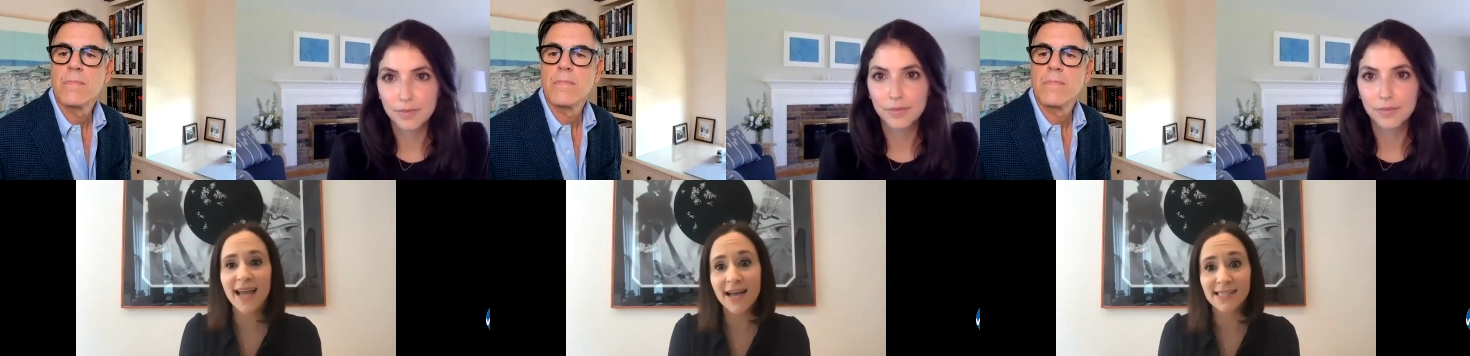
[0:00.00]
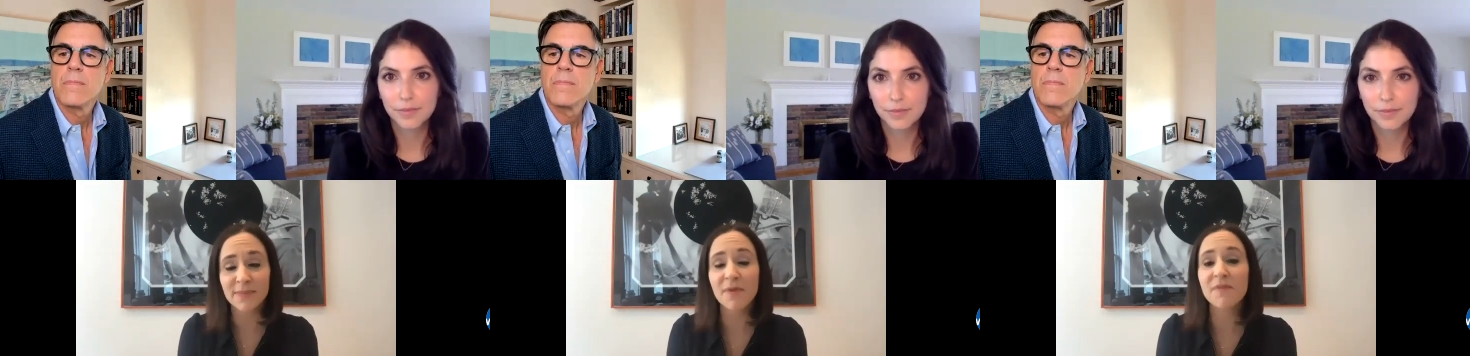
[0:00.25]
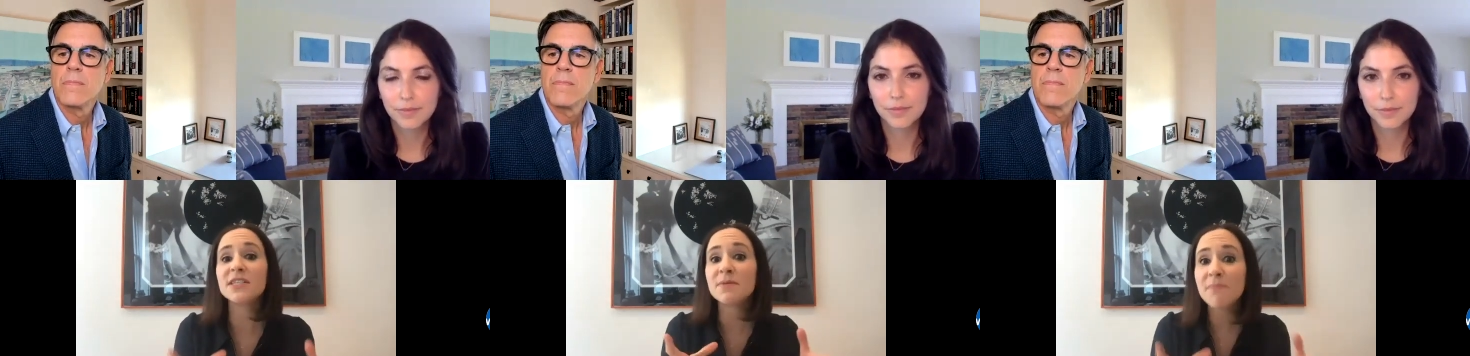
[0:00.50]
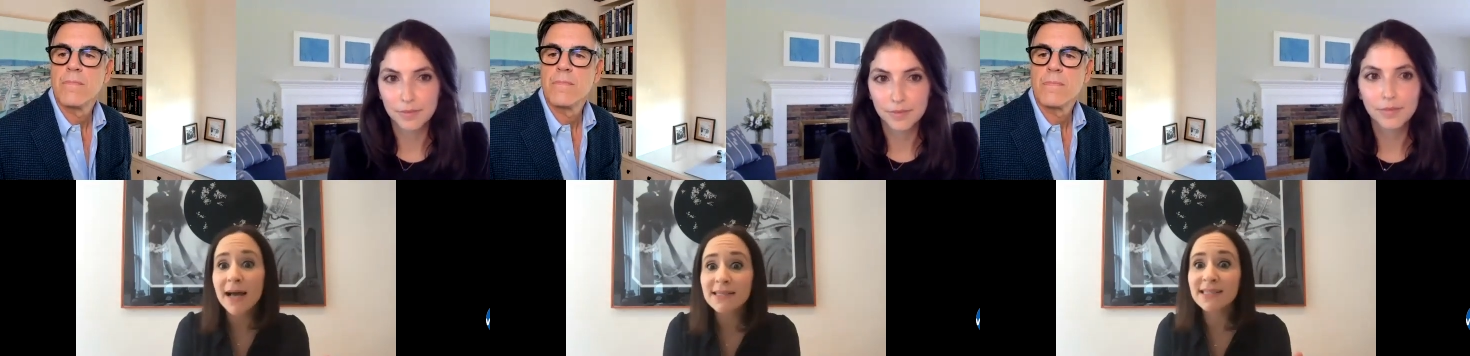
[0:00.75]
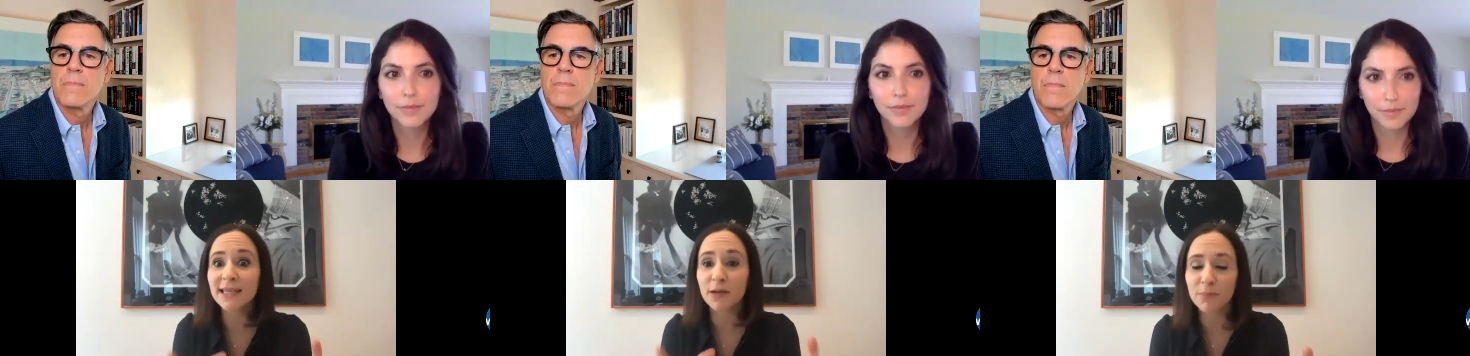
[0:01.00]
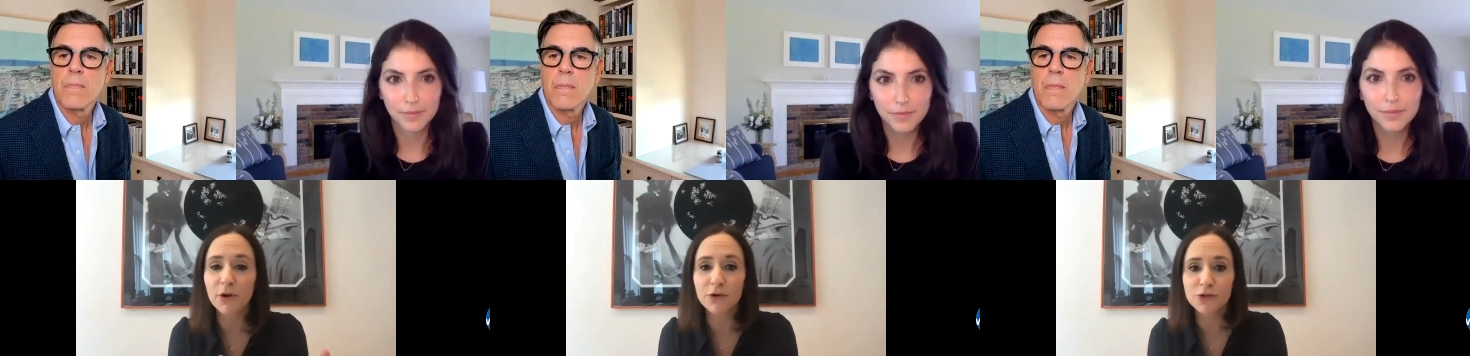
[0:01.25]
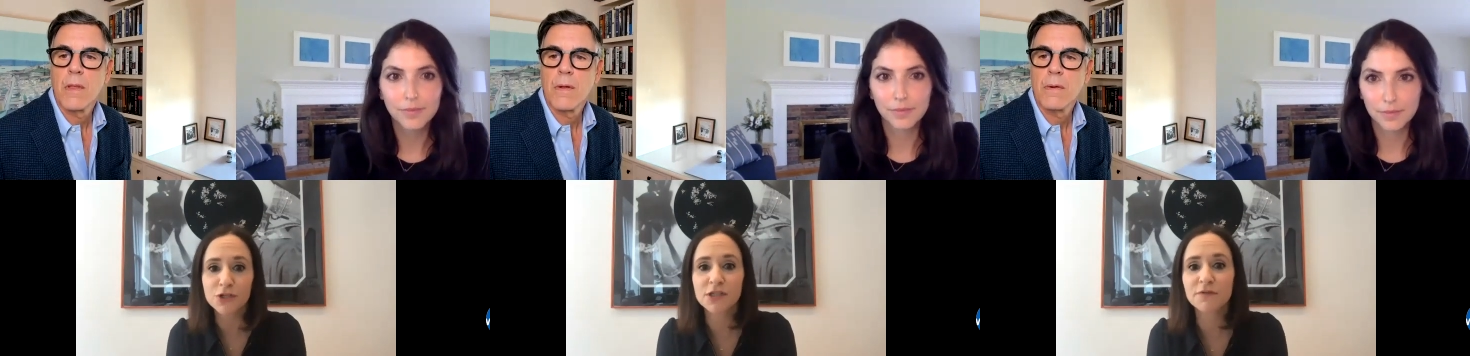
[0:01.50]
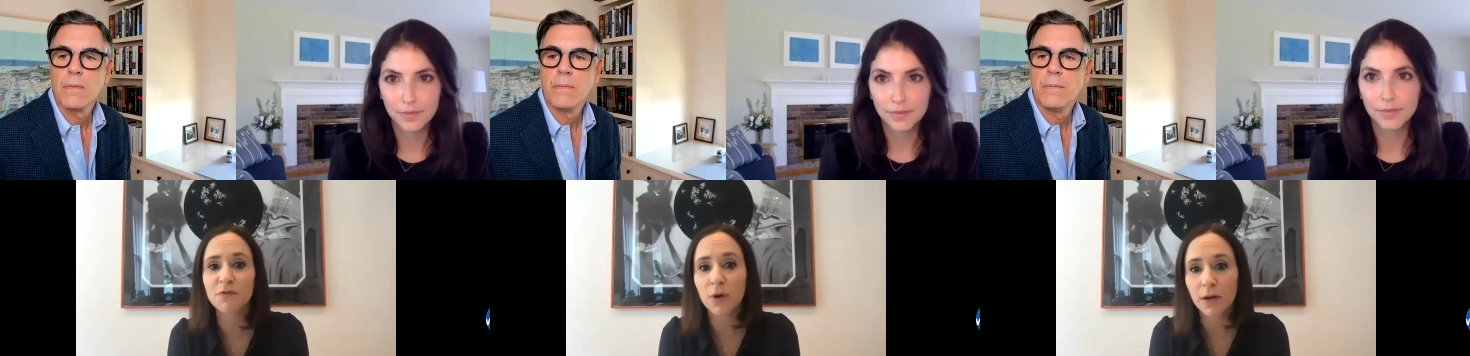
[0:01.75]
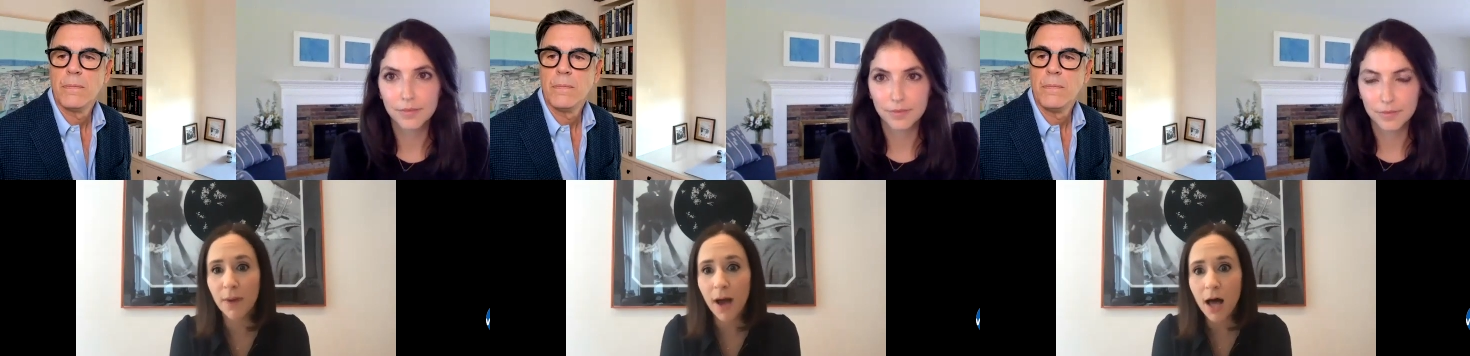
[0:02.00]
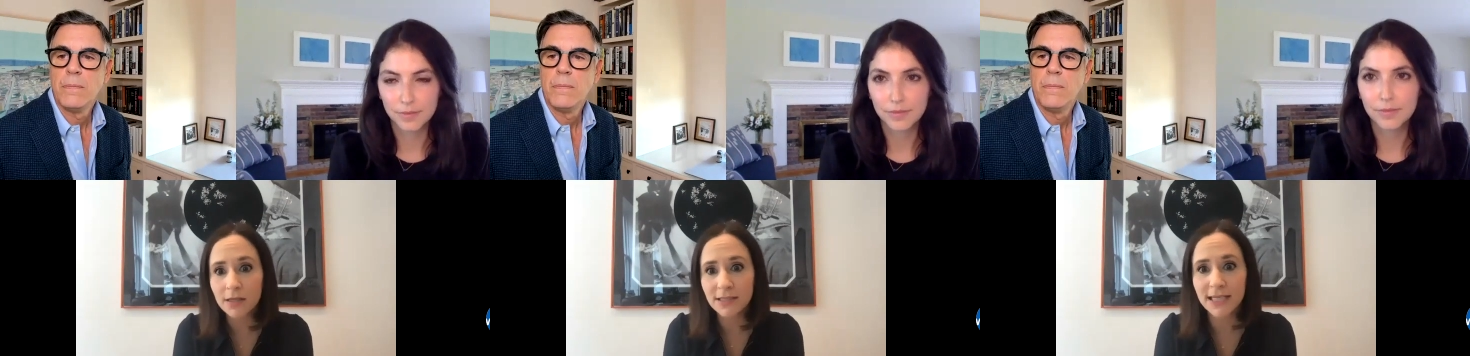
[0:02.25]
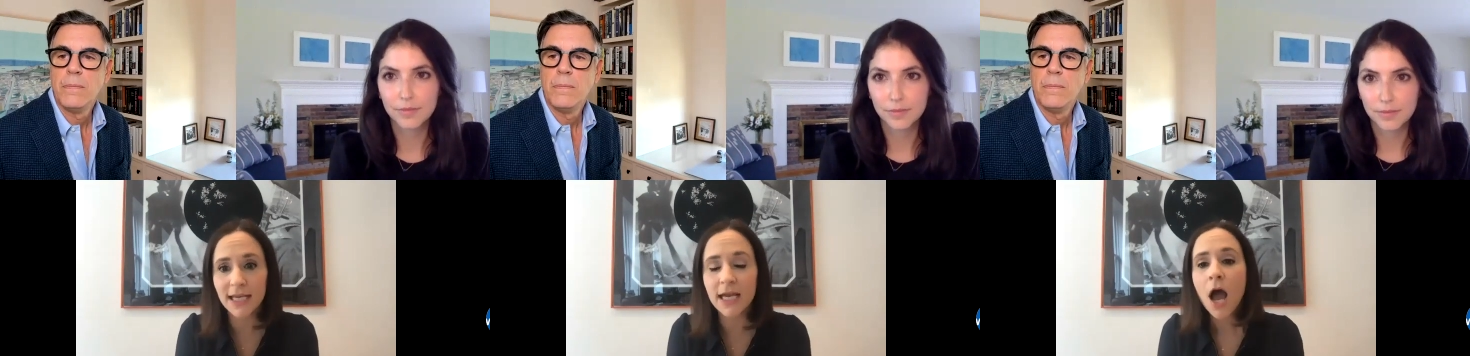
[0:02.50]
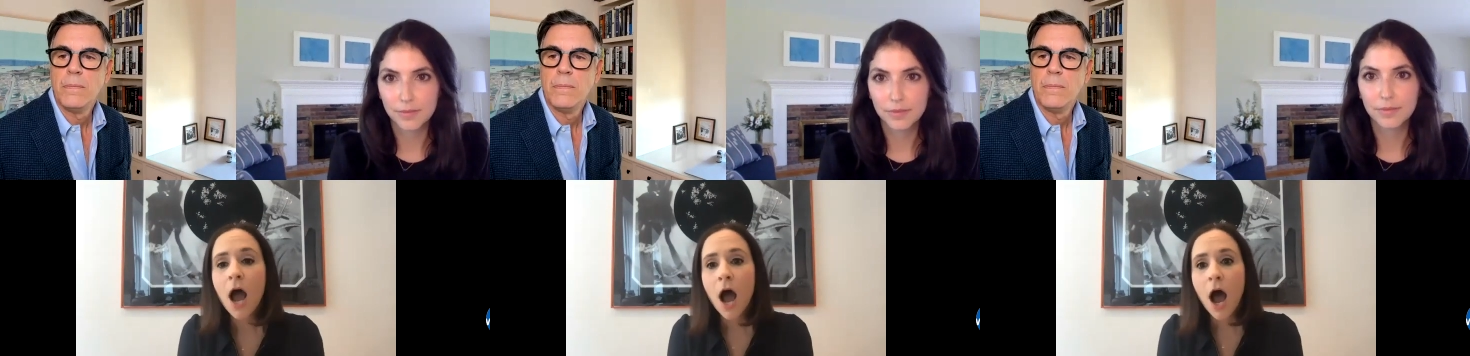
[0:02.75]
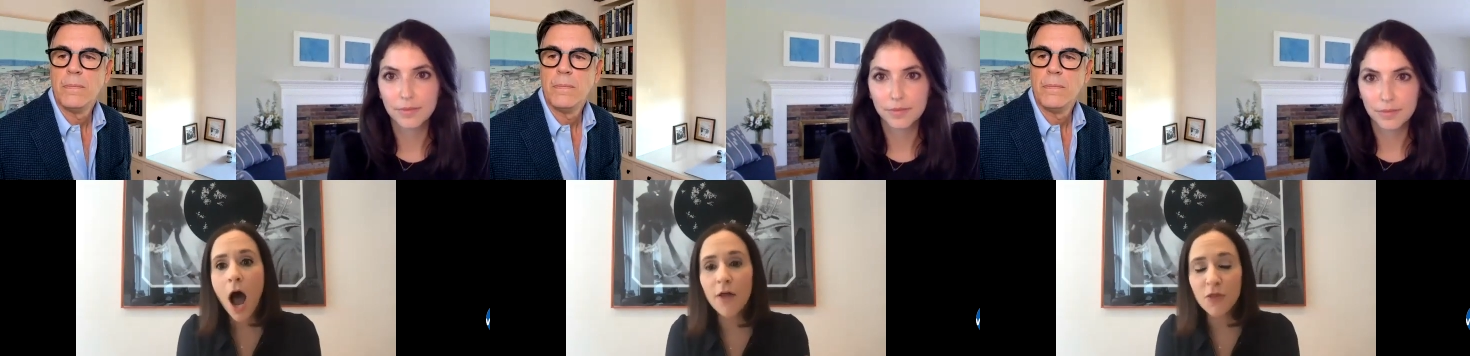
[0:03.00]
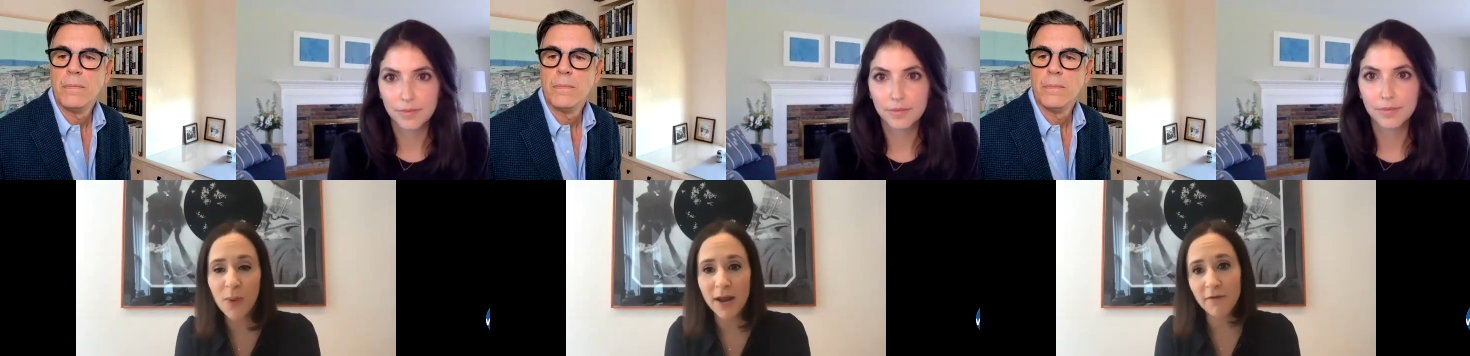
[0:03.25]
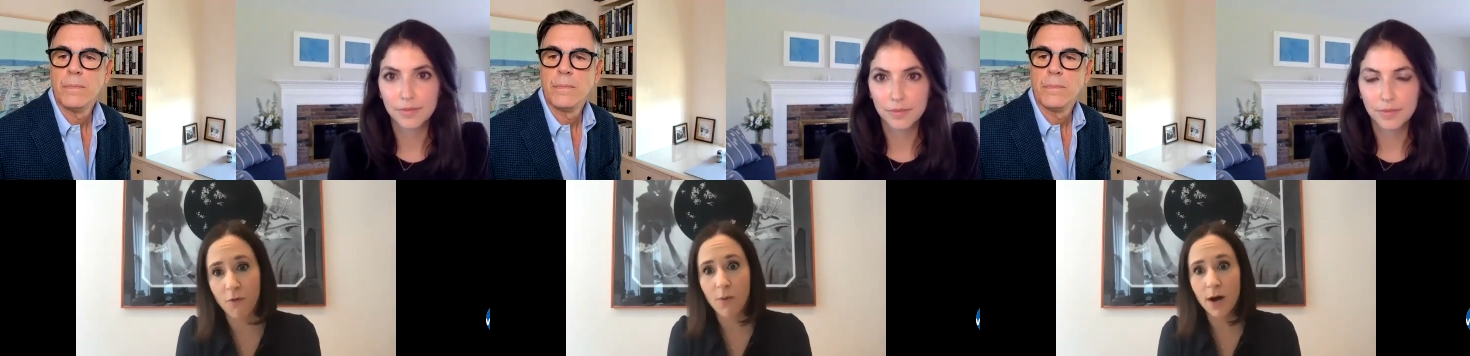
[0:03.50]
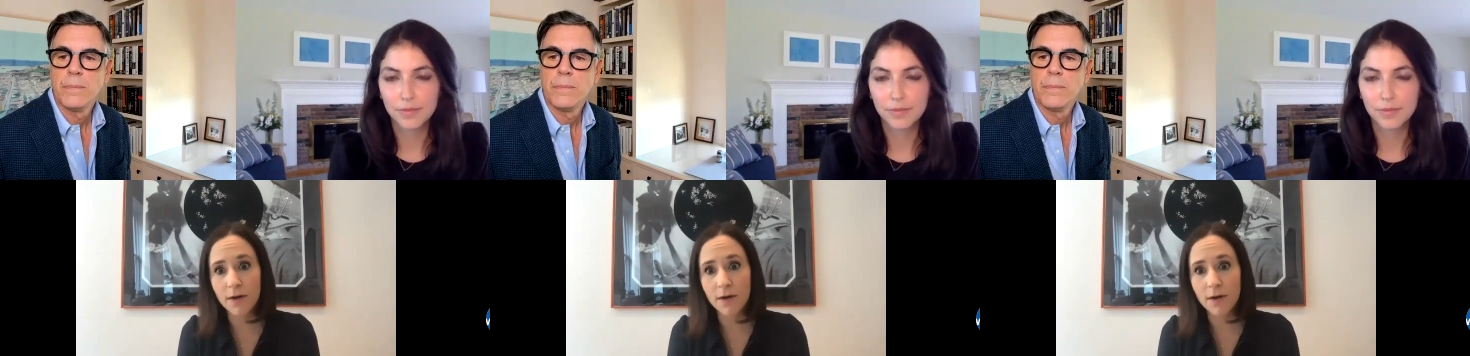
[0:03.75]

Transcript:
Speaker 1: as some of the domestic approaches to foreign policy on the way forward.